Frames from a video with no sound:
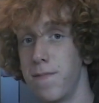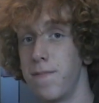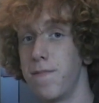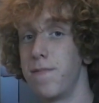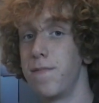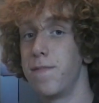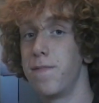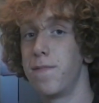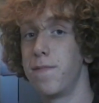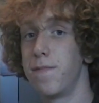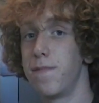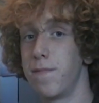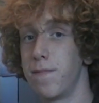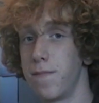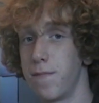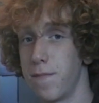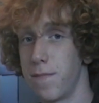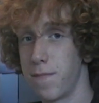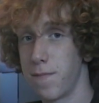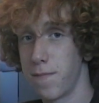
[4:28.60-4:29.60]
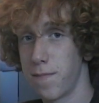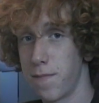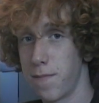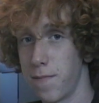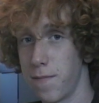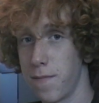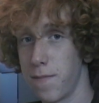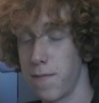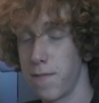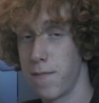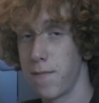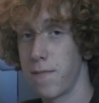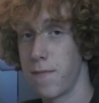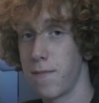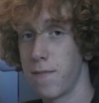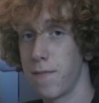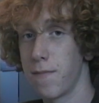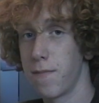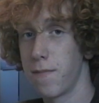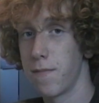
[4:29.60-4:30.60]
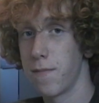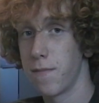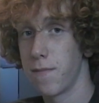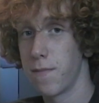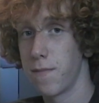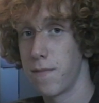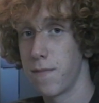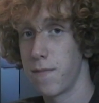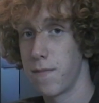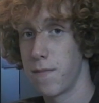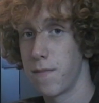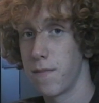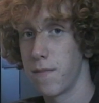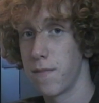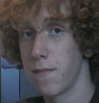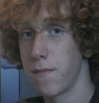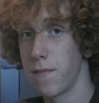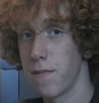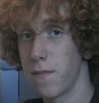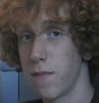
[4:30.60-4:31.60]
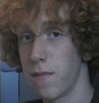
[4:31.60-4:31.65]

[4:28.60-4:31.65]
Nobody speaks.